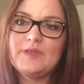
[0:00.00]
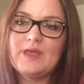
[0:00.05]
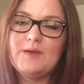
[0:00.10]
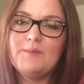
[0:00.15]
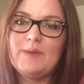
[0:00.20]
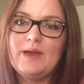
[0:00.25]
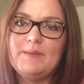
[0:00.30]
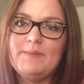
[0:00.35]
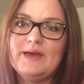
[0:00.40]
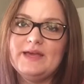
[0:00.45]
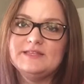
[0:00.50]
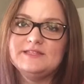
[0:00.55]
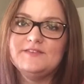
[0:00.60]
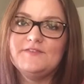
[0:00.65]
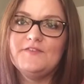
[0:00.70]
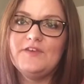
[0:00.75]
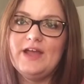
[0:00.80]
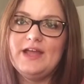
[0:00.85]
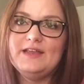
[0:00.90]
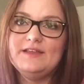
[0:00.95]
My best
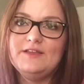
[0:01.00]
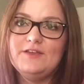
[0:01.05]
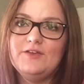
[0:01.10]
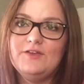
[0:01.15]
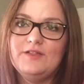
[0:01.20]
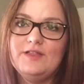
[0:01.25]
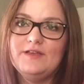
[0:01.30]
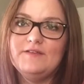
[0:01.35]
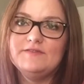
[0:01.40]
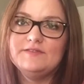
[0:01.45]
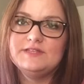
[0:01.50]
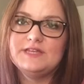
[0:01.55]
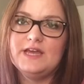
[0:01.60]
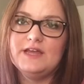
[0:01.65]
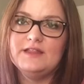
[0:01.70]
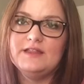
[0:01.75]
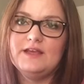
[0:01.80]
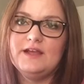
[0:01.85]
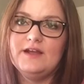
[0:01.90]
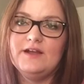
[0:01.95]
friend who lives
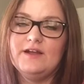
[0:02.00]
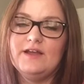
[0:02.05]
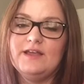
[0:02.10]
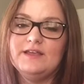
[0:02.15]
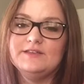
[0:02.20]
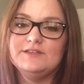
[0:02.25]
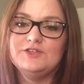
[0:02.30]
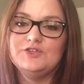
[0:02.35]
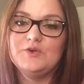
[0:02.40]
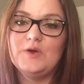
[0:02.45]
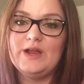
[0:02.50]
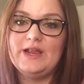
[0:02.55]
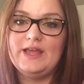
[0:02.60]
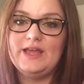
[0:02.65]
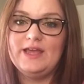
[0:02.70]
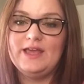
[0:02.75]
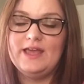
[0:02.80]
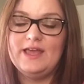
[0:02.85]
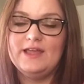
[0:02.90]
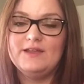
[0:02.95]
down there is
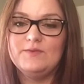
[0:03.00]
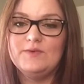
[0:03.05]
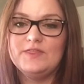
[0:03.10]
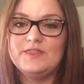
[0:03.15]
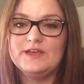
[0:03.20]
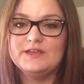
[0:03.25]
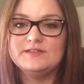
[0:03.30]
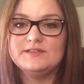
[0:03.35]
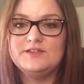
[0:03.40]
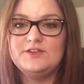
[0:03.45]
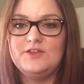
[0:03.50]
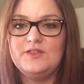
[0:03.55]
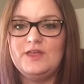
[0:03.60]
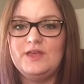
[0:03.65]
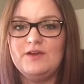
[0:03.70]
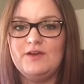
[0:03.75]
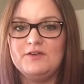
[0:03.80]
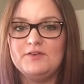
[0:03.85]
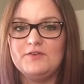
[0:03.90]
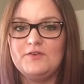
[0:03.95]
joining in with us to do the
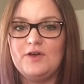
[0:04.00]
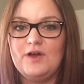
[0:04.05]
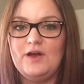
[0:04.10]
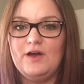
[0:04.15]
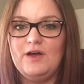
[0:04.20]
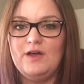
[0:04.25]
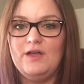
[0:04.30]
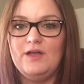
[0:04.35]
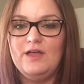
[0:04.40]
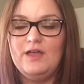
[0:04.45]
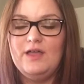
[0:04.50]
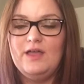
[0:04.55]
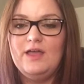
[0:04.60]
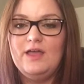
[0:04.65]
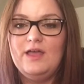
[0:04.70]
yarn crawl.